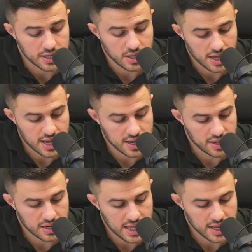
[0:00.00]
He
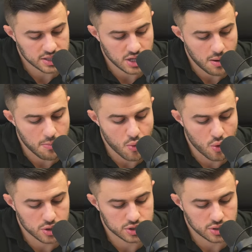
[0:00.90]
he needs
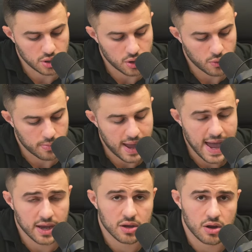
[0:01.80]
more to the lower
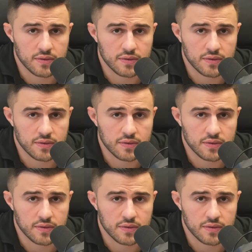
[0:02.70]
back,